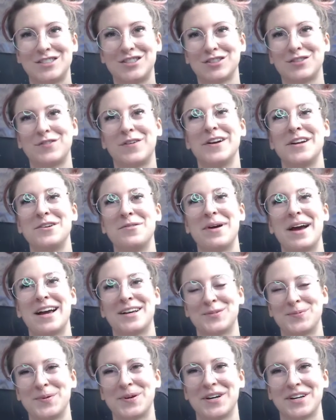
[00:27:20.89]
just funny you
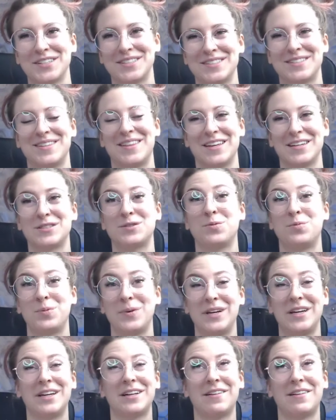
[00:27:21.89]
asked because this week,